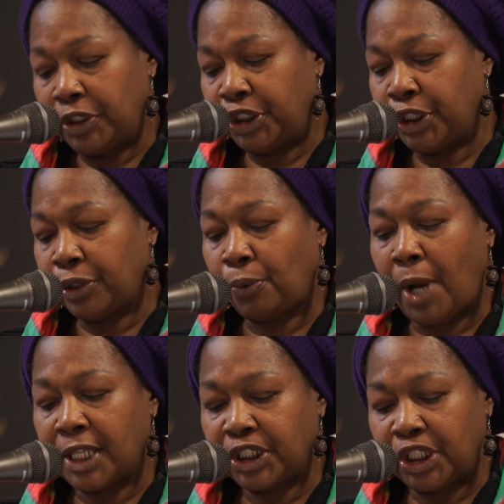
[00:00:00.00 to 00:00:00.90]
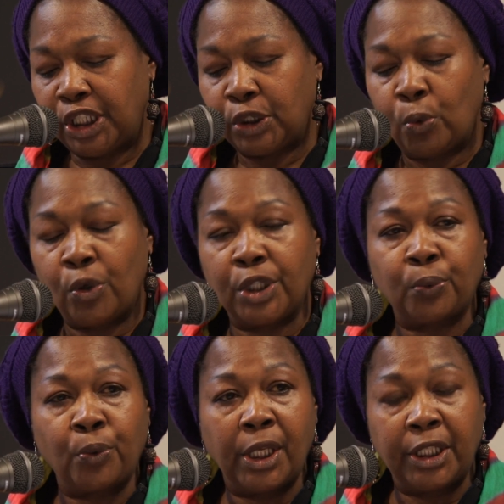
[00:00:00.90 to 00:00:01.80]
generosity towards
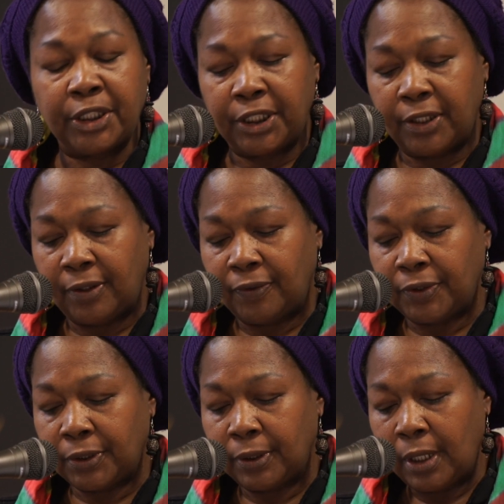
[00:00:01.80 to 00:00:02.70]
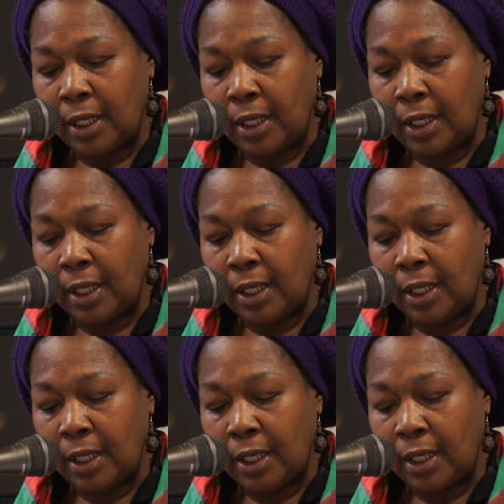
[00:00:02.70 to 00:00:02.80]
relatives,